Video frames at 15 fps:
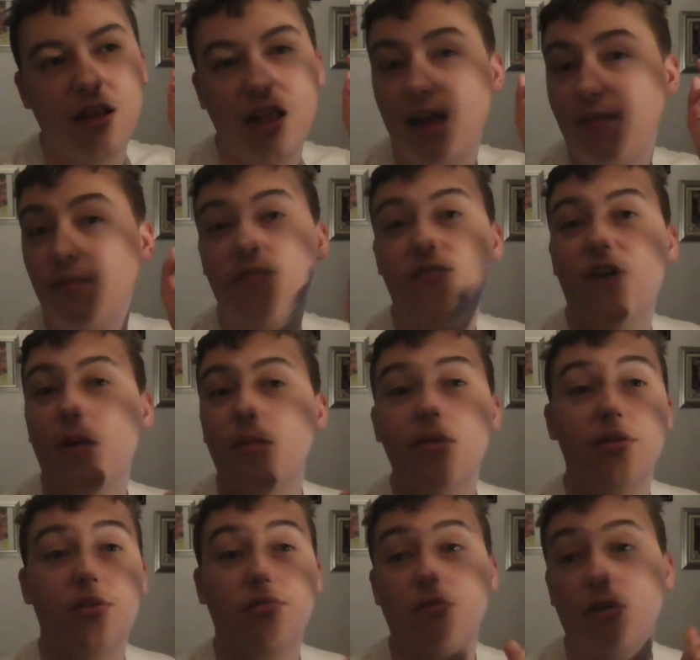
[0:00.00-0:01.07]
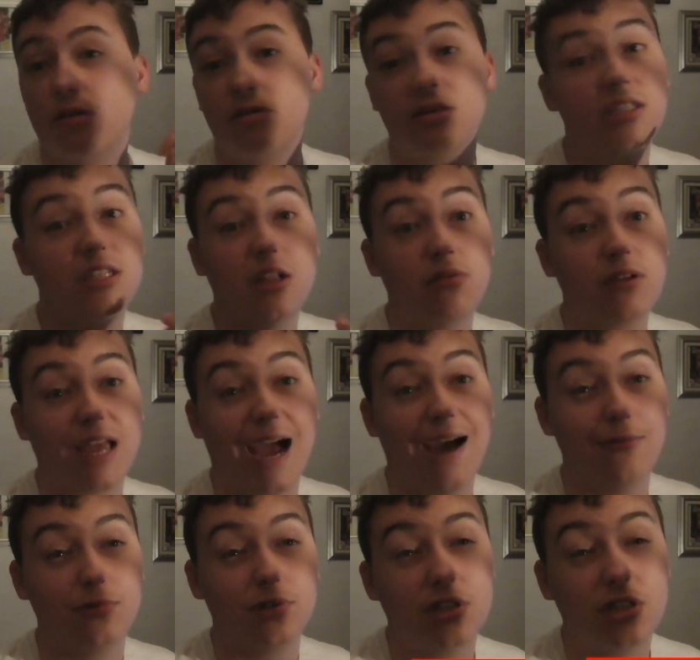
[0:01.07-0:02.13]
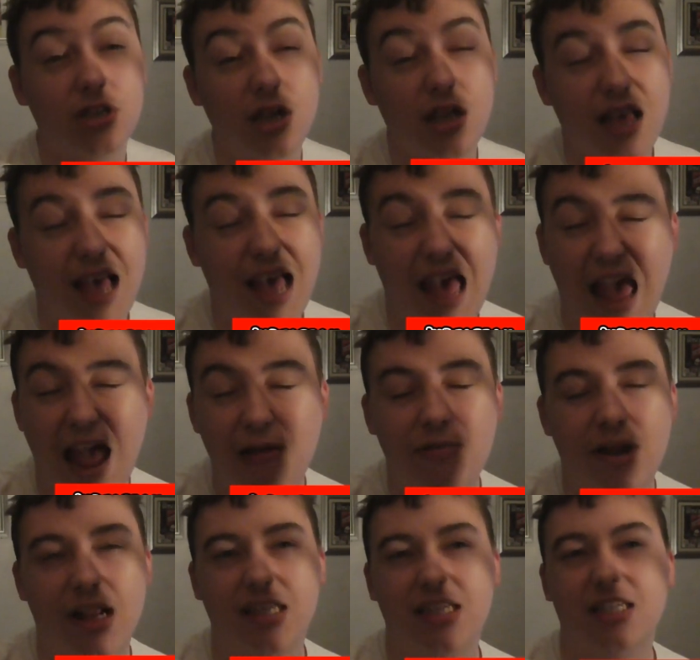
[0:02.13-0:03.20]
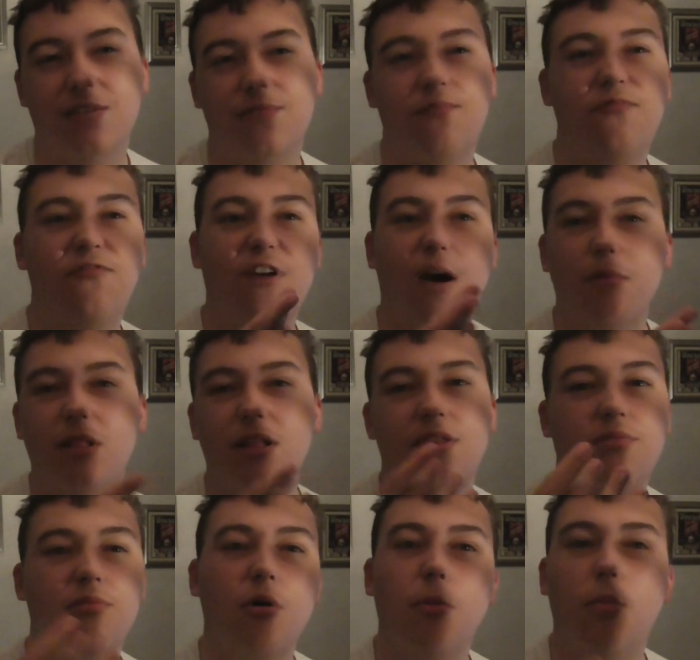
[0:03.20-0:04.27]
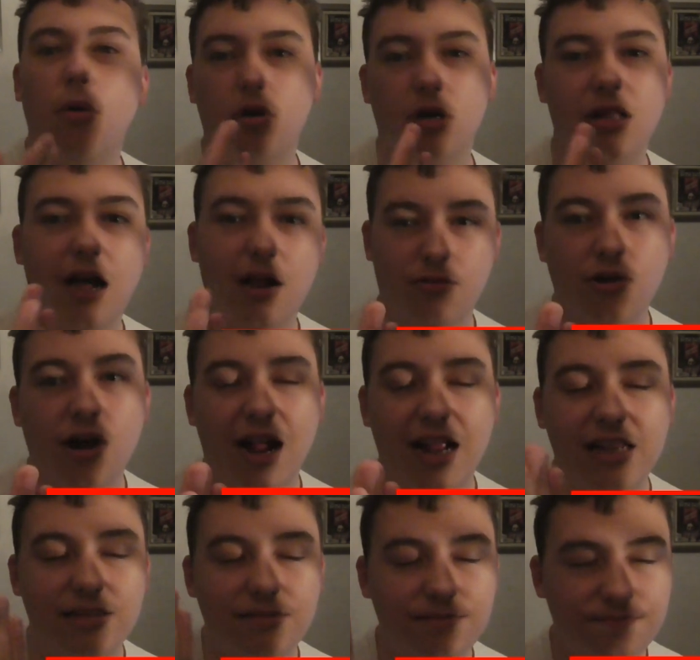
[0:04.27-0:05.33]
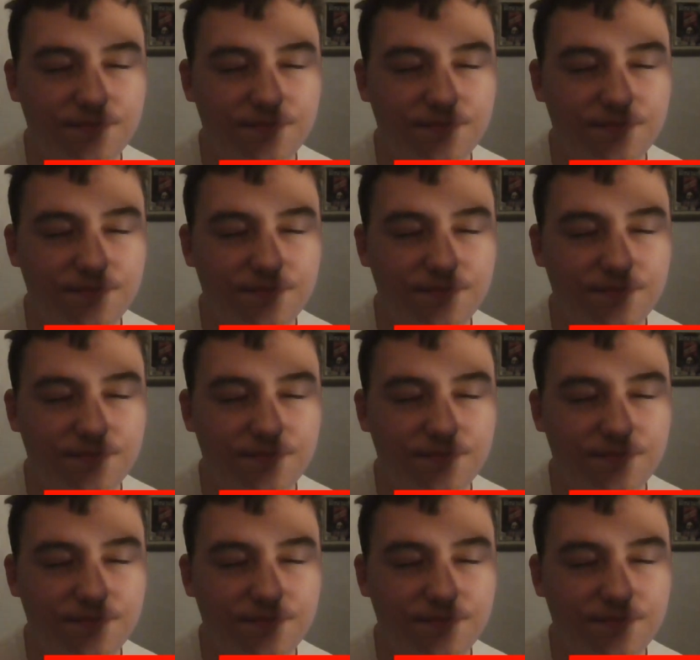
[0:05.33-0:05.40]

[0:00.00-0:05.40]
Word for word: Even family thrill still counts. Air Race is a family thrill borderline ride.